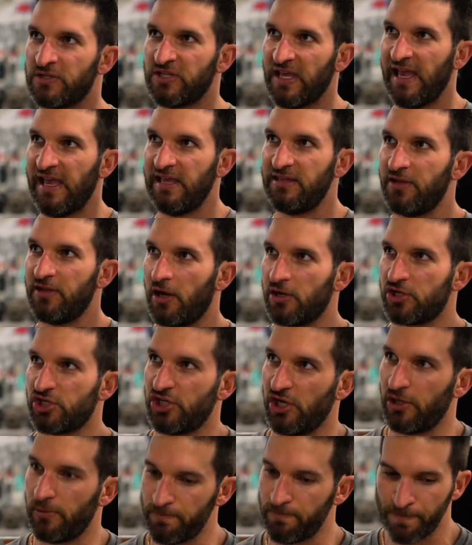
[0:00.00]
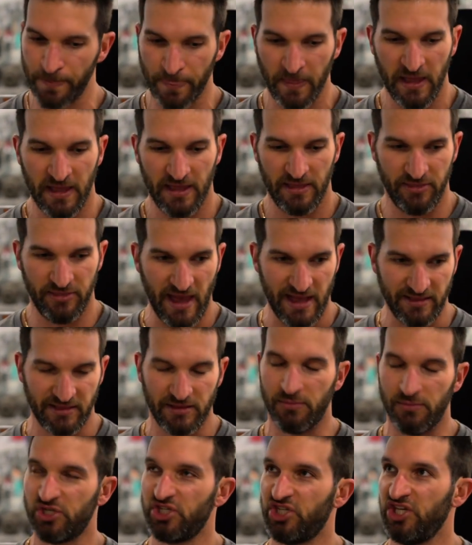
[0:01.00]
to adduction
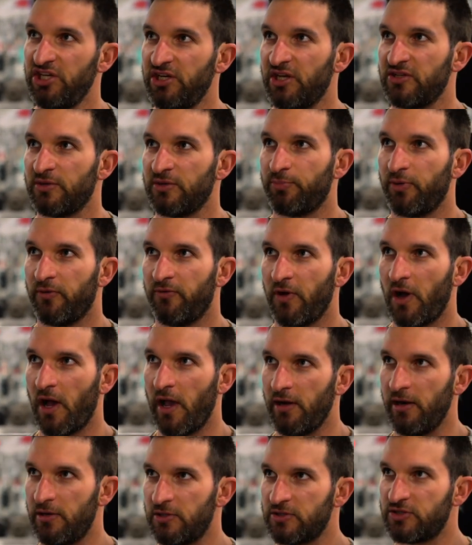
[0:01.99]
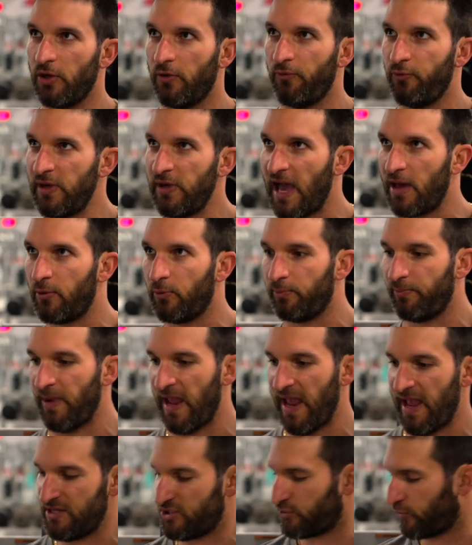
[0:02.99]
that the machine doesn't provide? So if we add
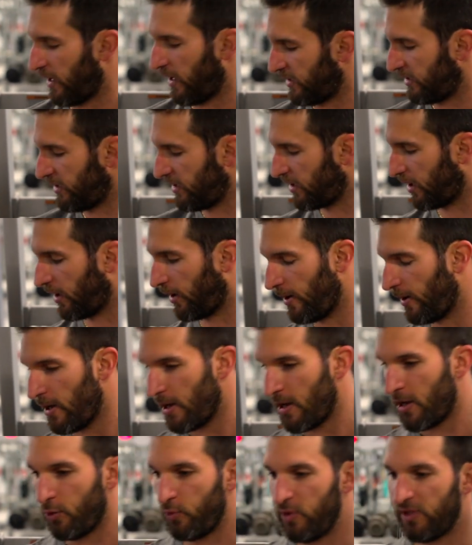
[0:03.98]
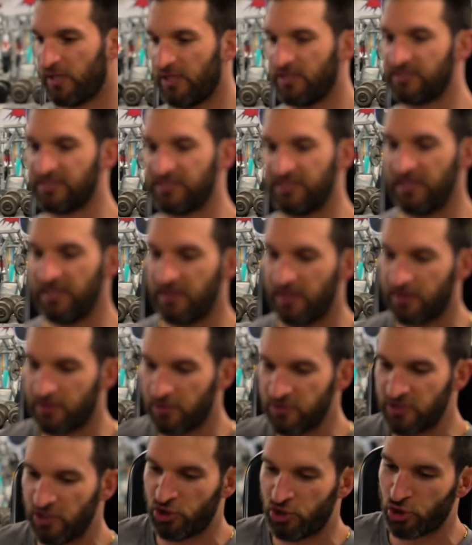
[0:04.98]
bands right here, we can see that
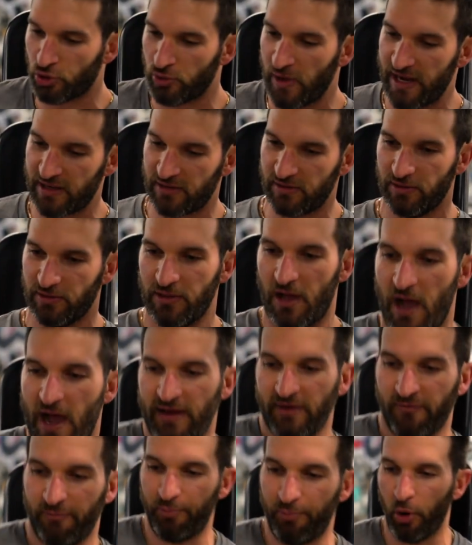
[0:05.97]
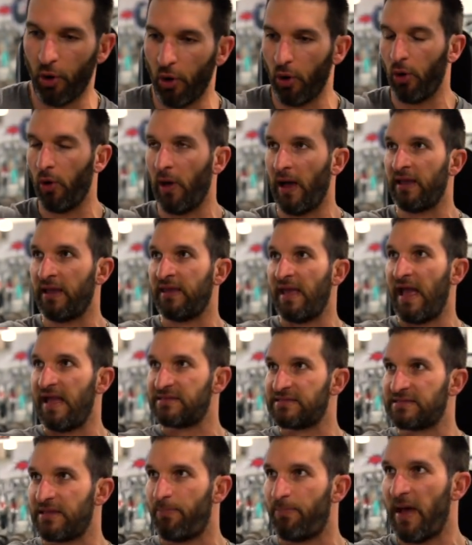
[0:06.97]
there's a direct line of pull
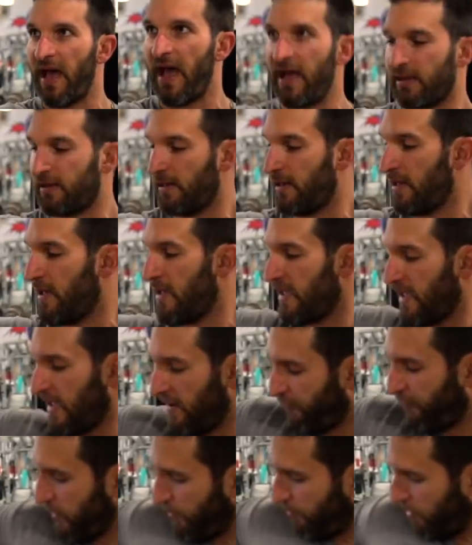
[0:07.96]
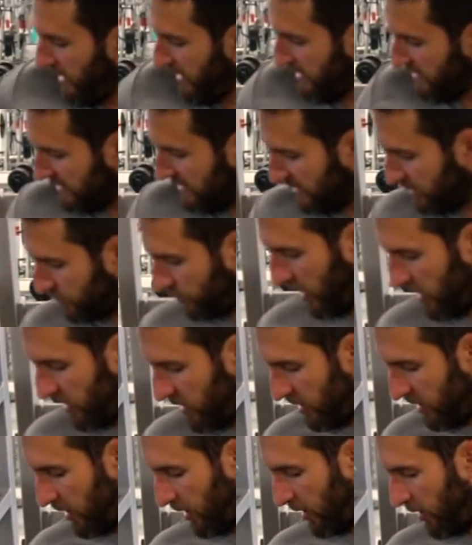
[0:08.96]
against the pec if we place these right
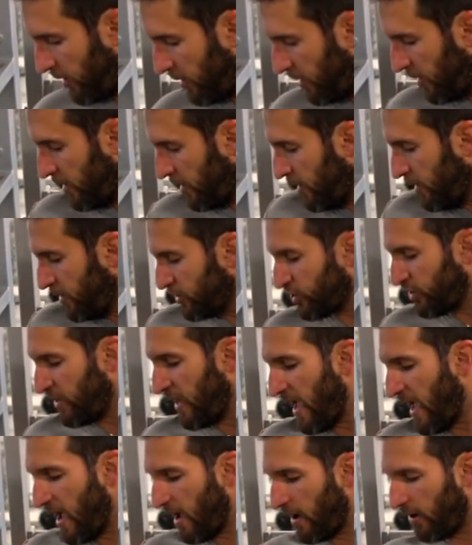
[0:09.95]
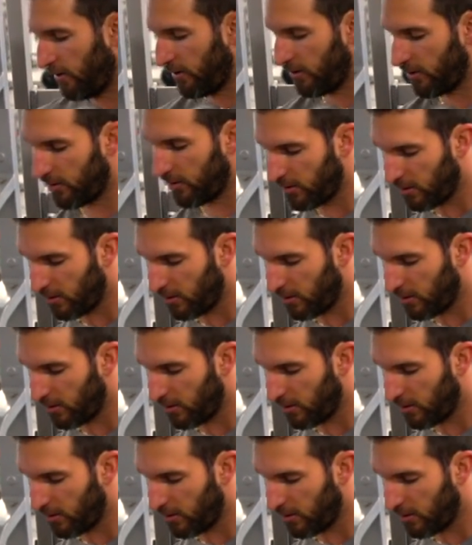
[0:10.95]
here. So now,